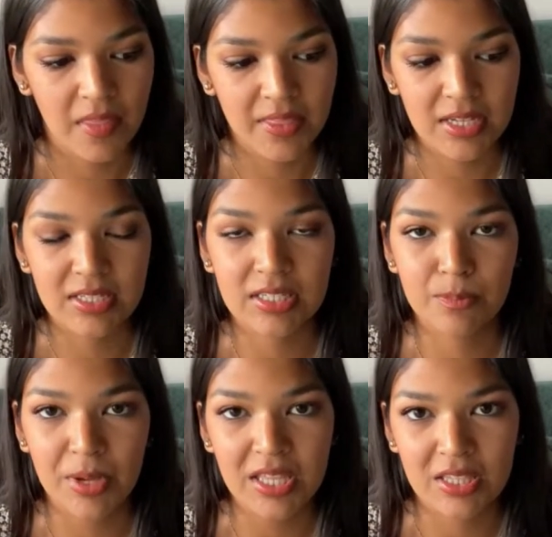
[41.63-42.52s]
And that
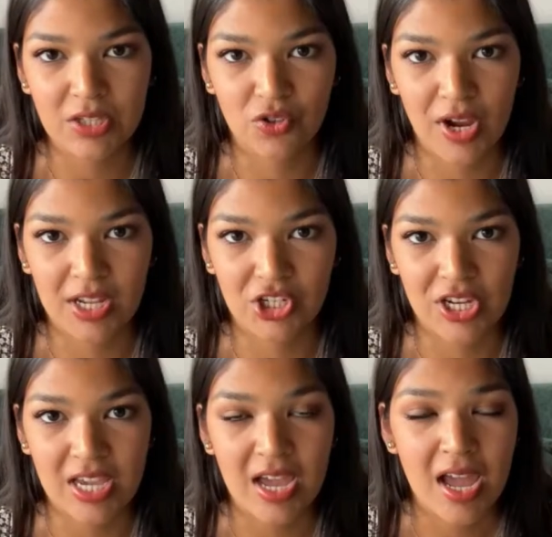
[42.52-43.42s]
despite this
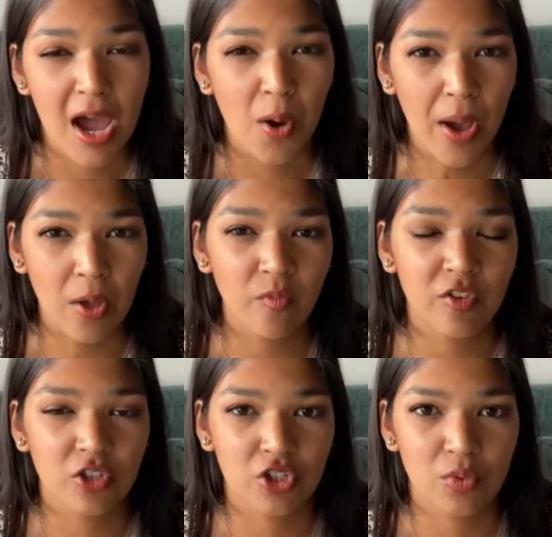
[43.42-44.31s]
tragedy, how
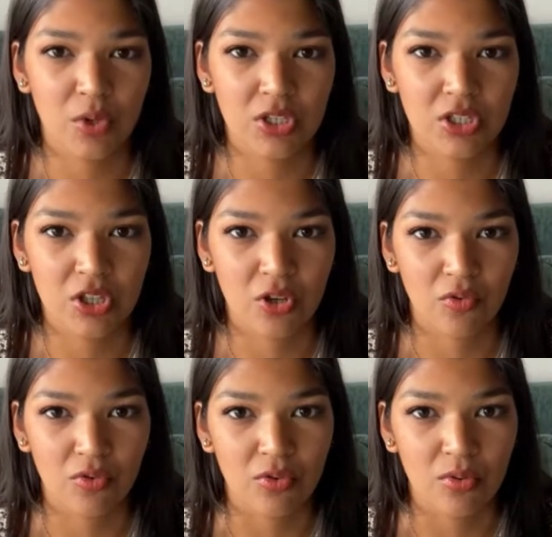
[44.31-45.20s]
helpful she was to the
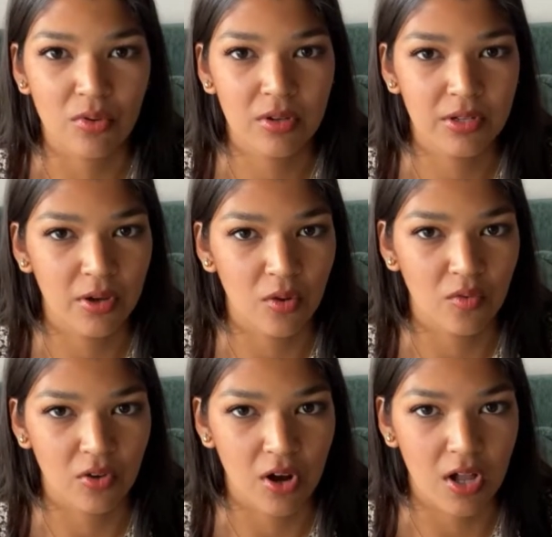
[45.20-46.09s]
crew
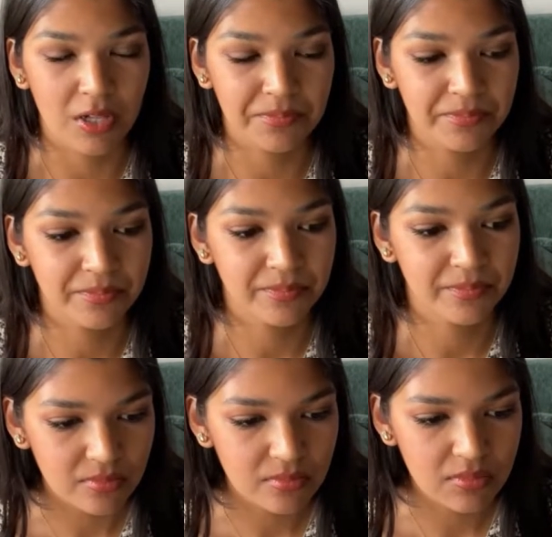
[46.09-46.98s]
overall.
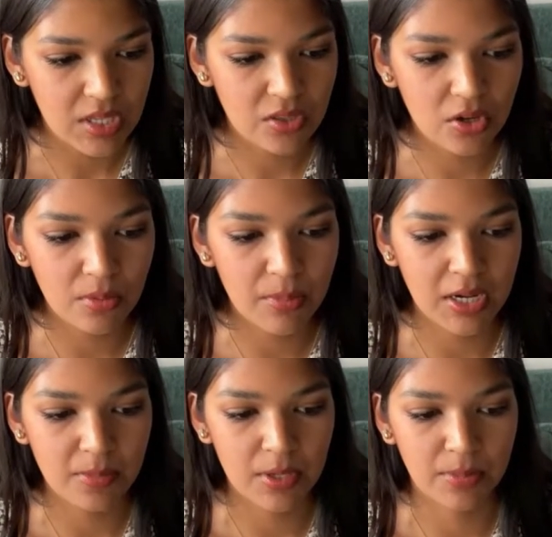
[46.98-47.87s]
There are
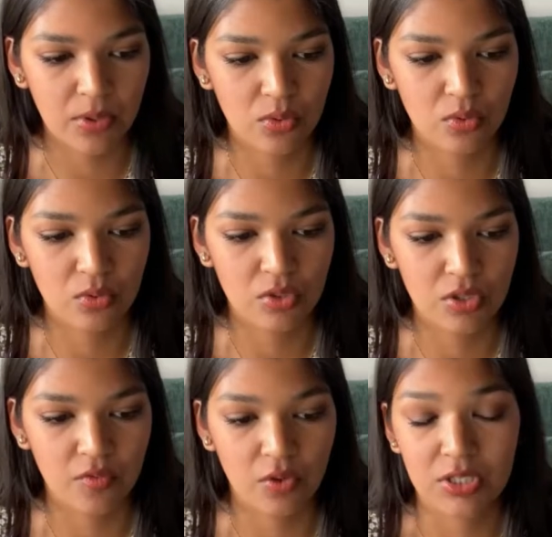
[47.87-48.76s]
many people
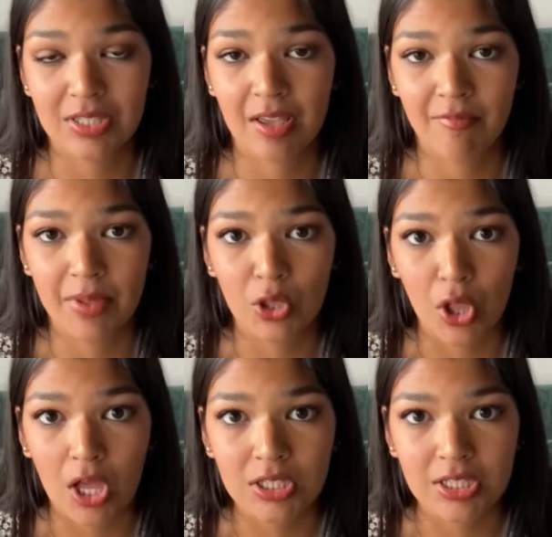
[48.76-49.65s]
whose voices have
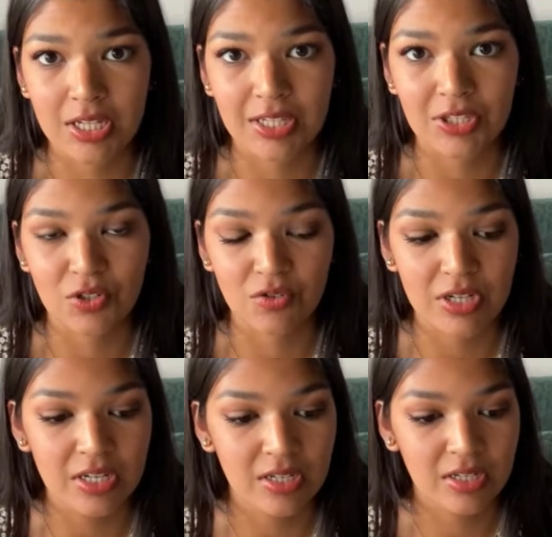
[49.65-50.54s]
been lost to
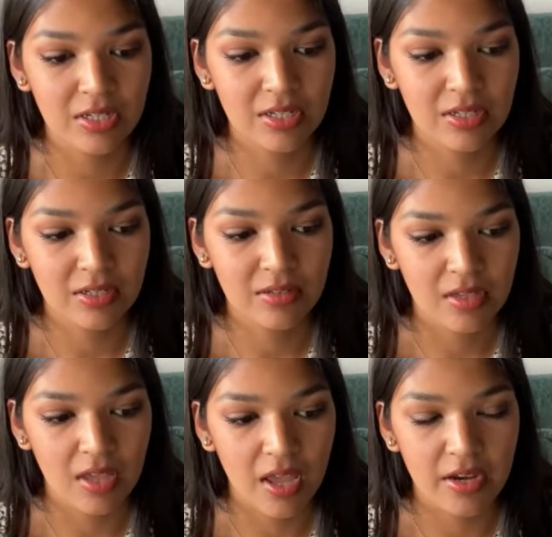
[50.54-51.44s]
history.
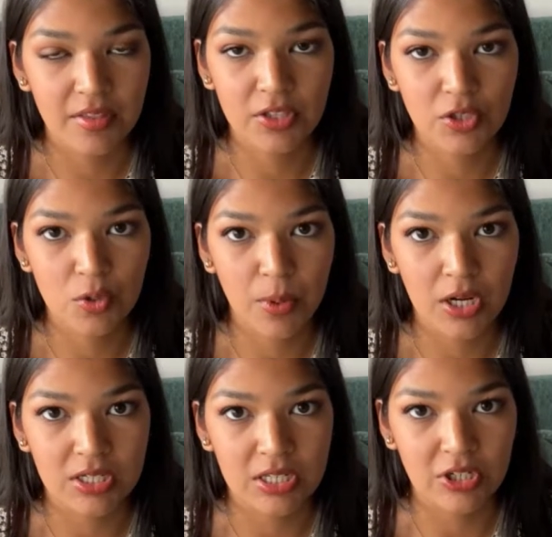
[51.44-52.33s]
And in this
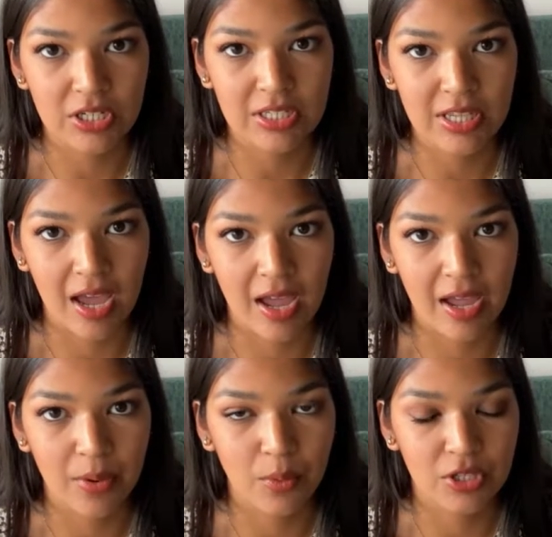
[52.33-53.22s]
two-part series,
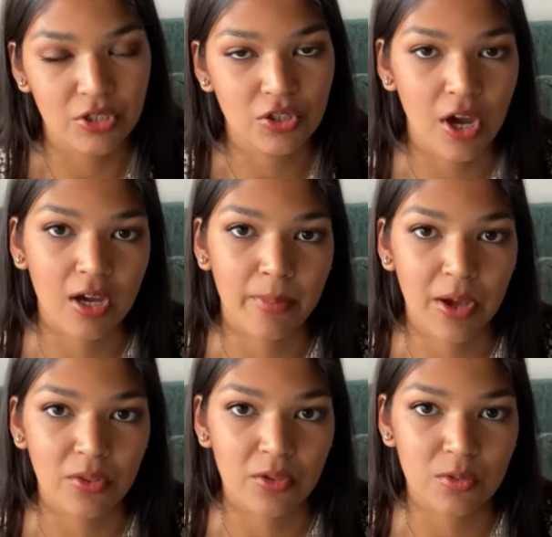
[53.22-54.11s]
I want to talk
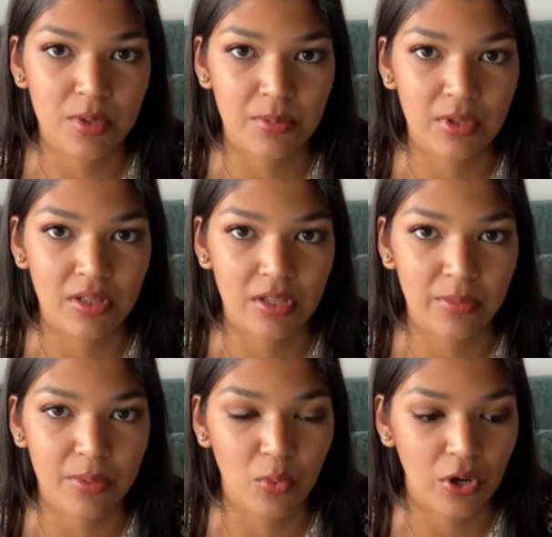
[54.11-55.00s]
about those people a
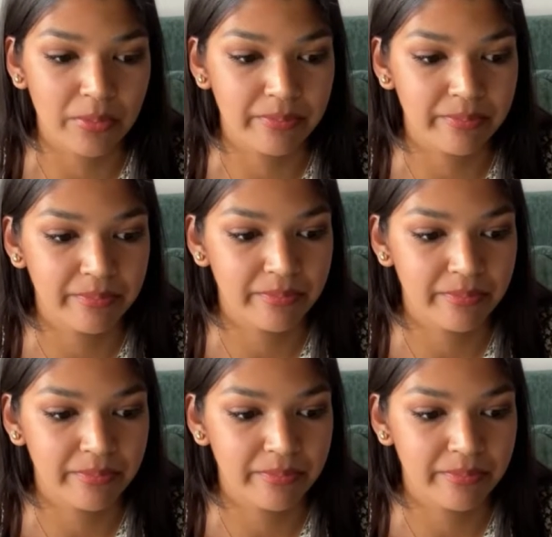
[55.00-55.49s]
little bit more.